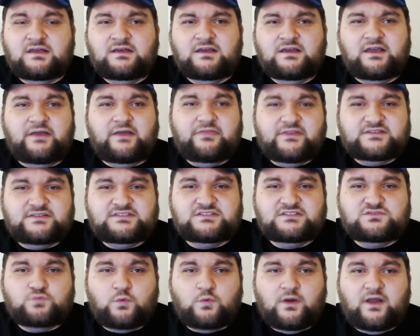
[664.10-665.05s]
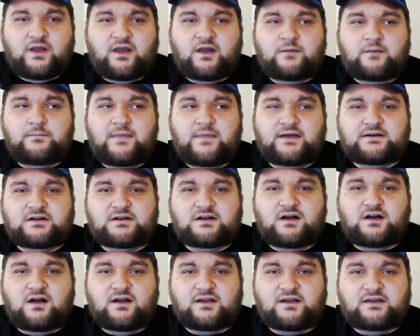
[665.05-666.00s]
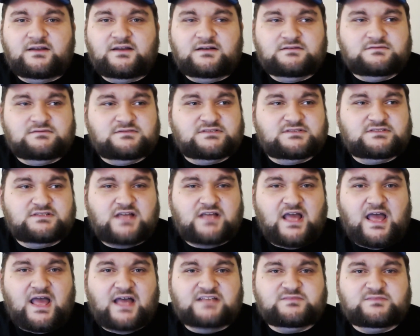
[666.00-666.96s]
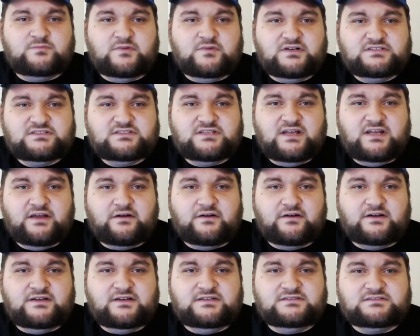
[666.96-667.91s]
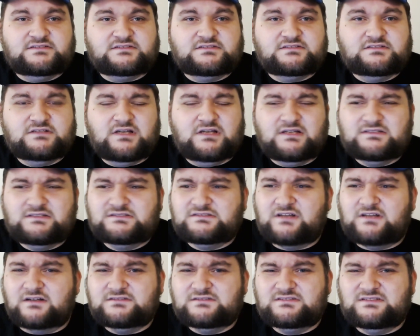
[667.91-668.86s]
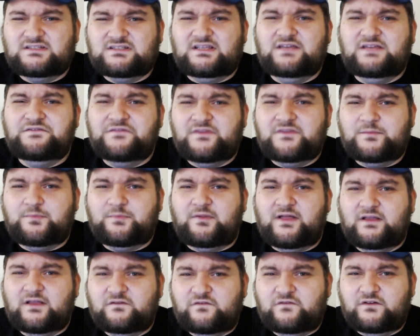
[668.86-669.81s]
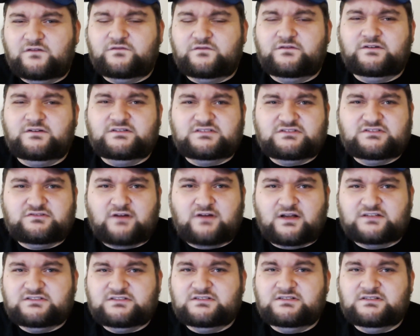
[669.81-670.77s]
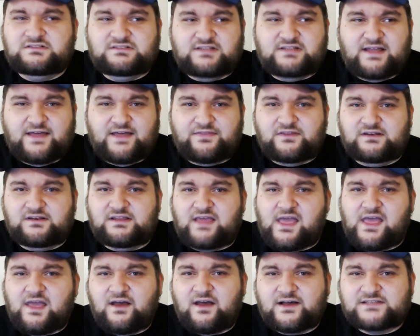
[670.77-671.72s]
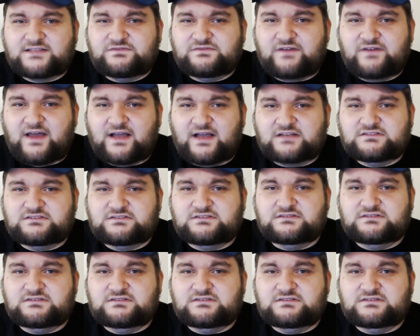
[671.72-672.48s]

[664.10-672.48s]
And this is where Mega Gargant as mercenaries starts to even the playing field for destruction, death, and chaos factions.